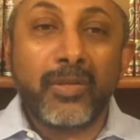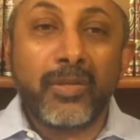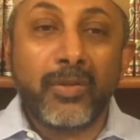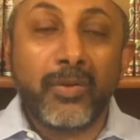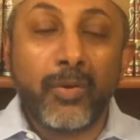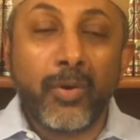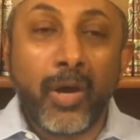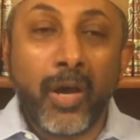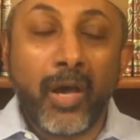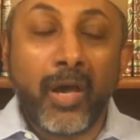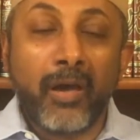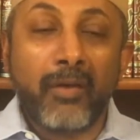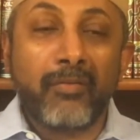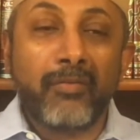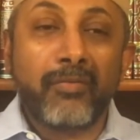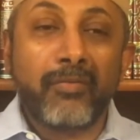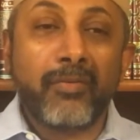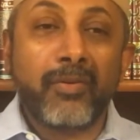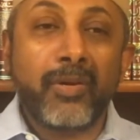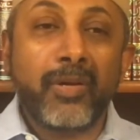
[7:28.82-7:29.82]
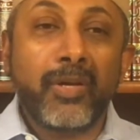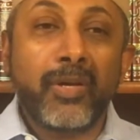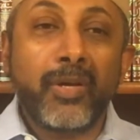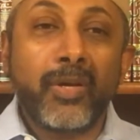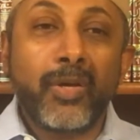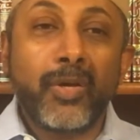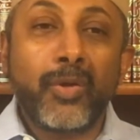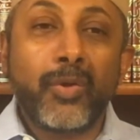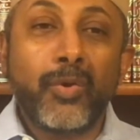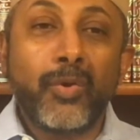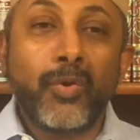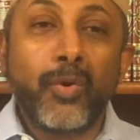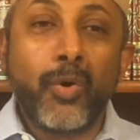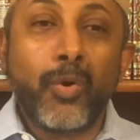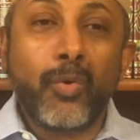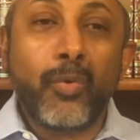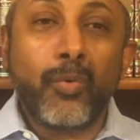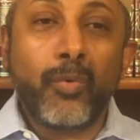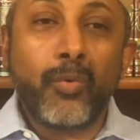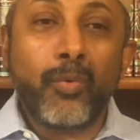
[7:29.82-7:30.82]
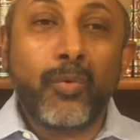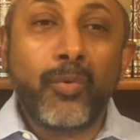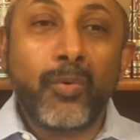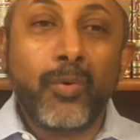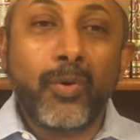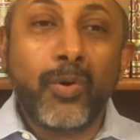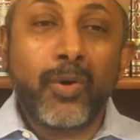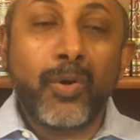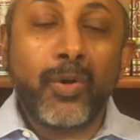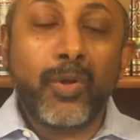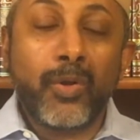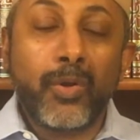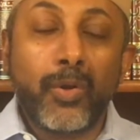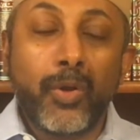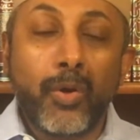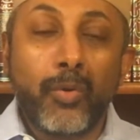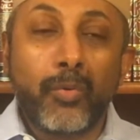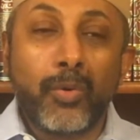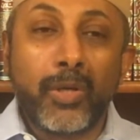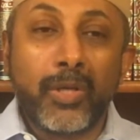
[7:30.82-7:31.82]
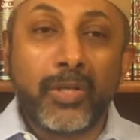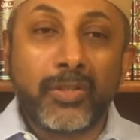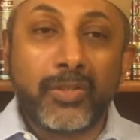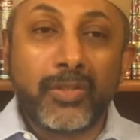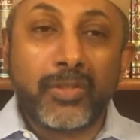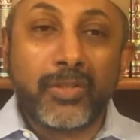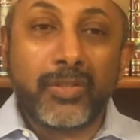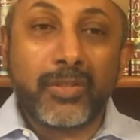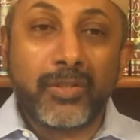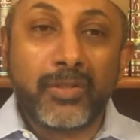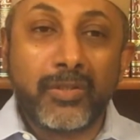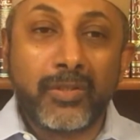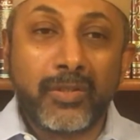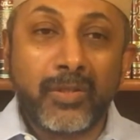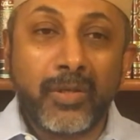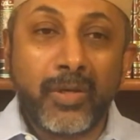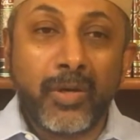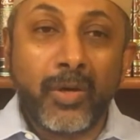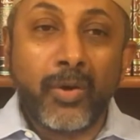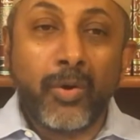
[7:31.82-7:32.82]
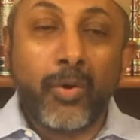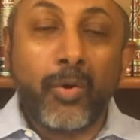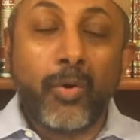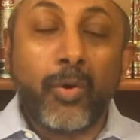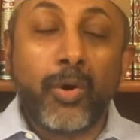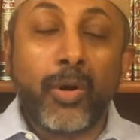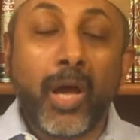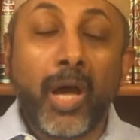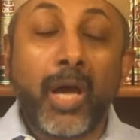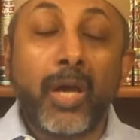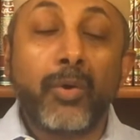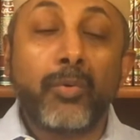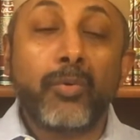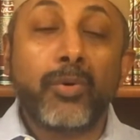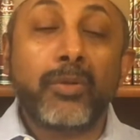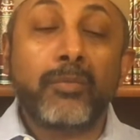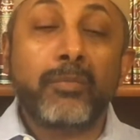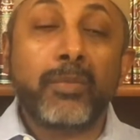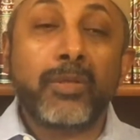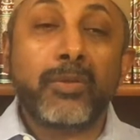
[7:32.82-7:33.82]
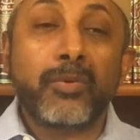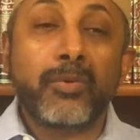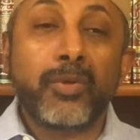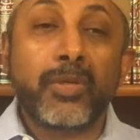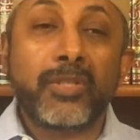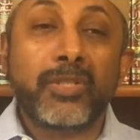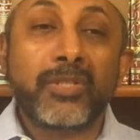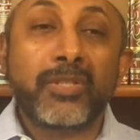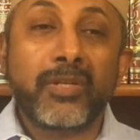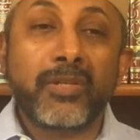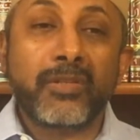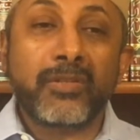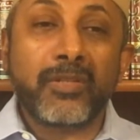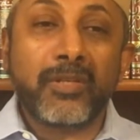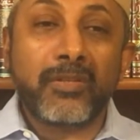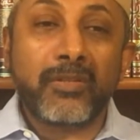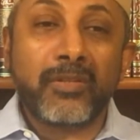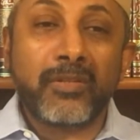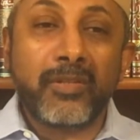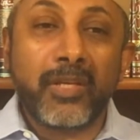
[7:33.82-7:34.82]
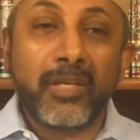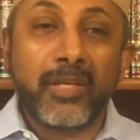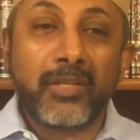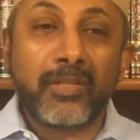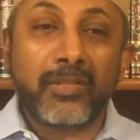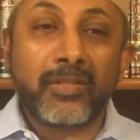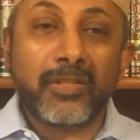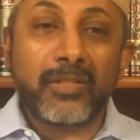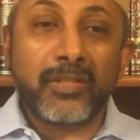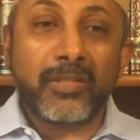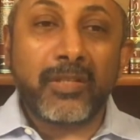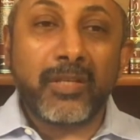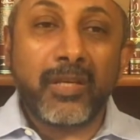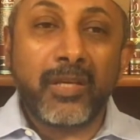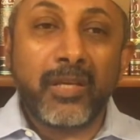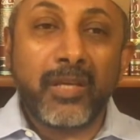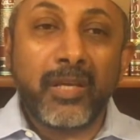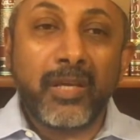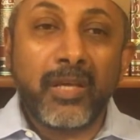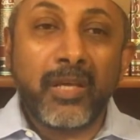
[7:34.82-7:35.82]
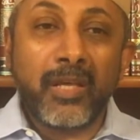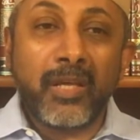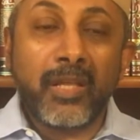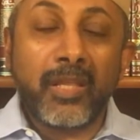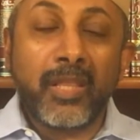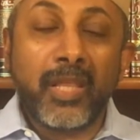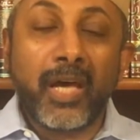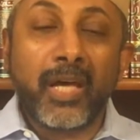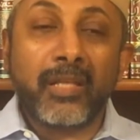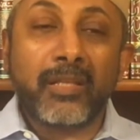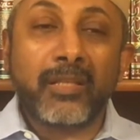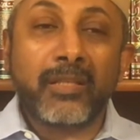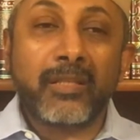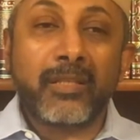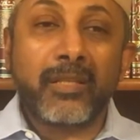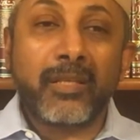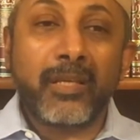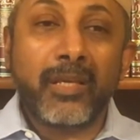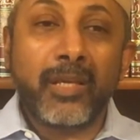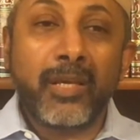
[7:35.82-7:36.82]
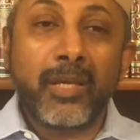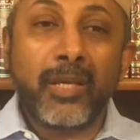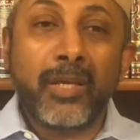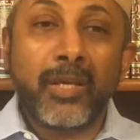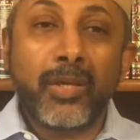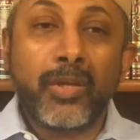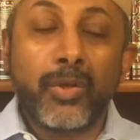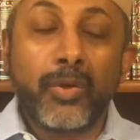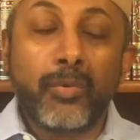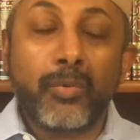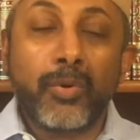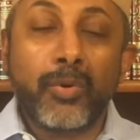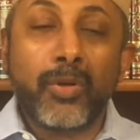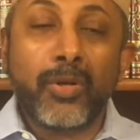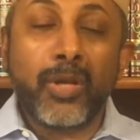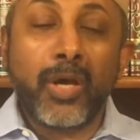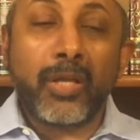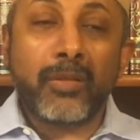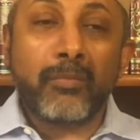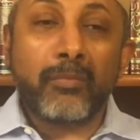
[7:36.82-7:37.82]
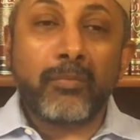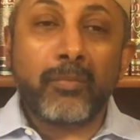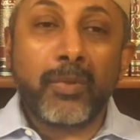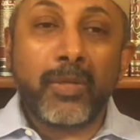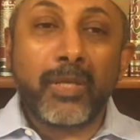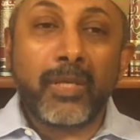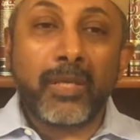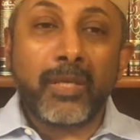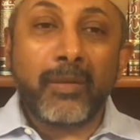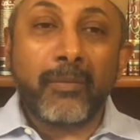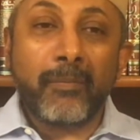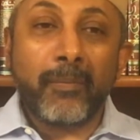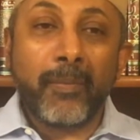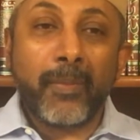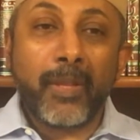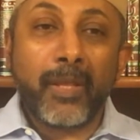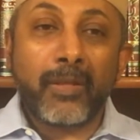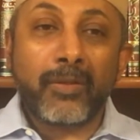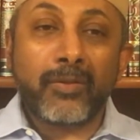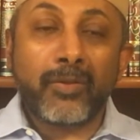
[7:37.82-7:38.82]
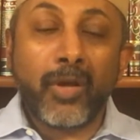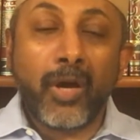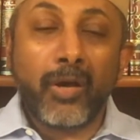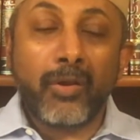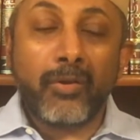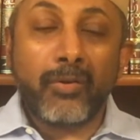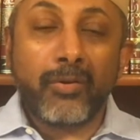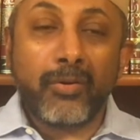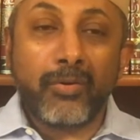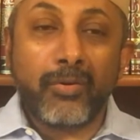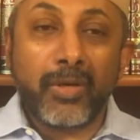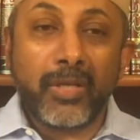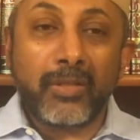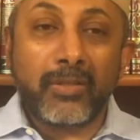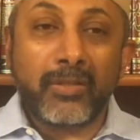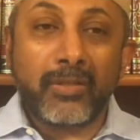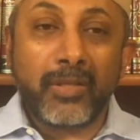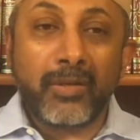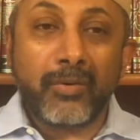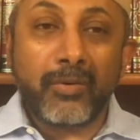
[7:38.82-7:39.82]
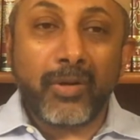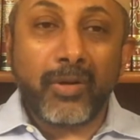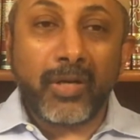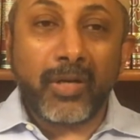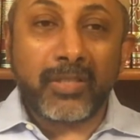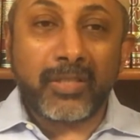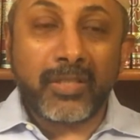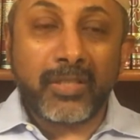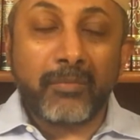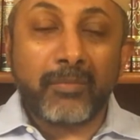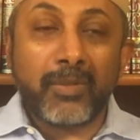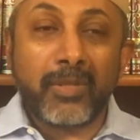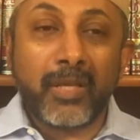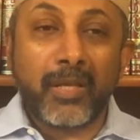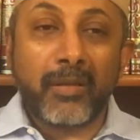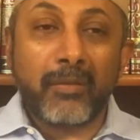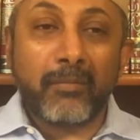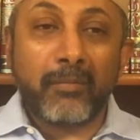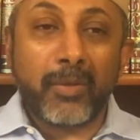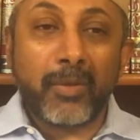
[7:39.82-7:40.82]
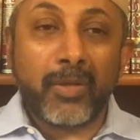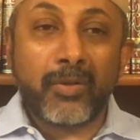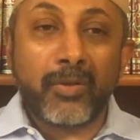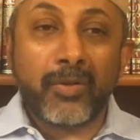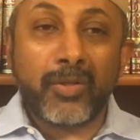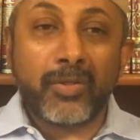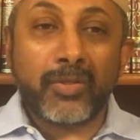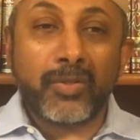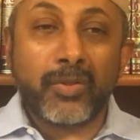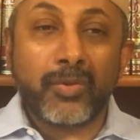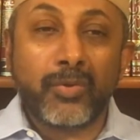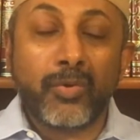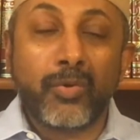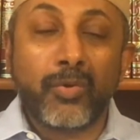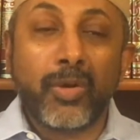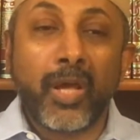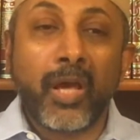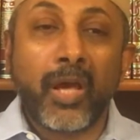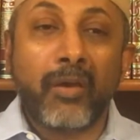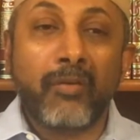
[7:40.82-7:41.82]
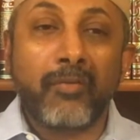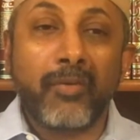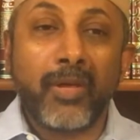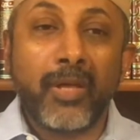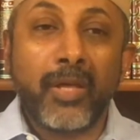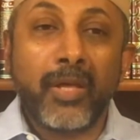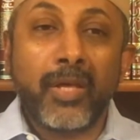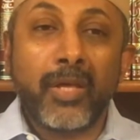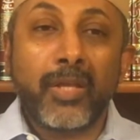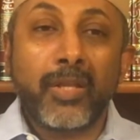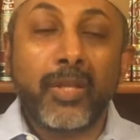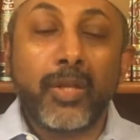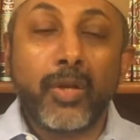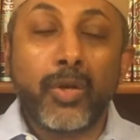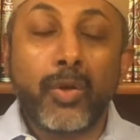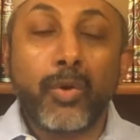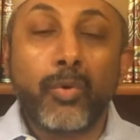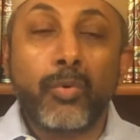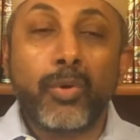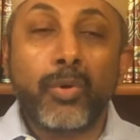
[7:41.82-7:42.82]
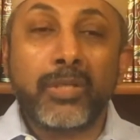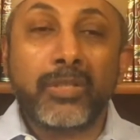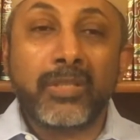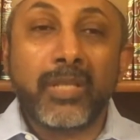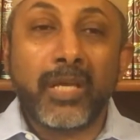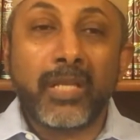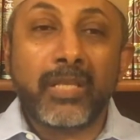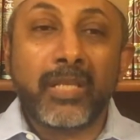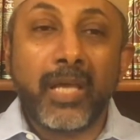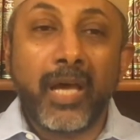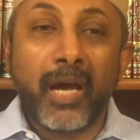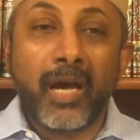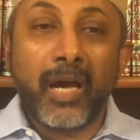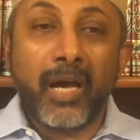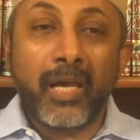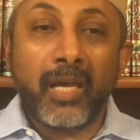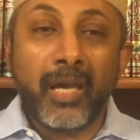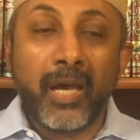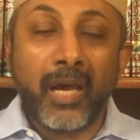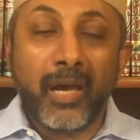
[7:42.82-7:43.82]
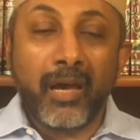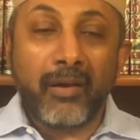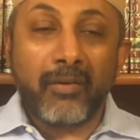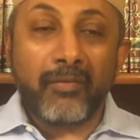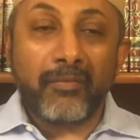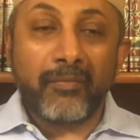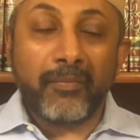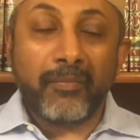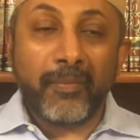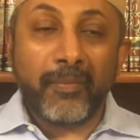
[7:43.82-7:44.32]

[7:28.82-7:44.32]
you have no knowledge, or I will be doing certain things that you will not be tolerating or accepting because you don't have the knowledge that I have."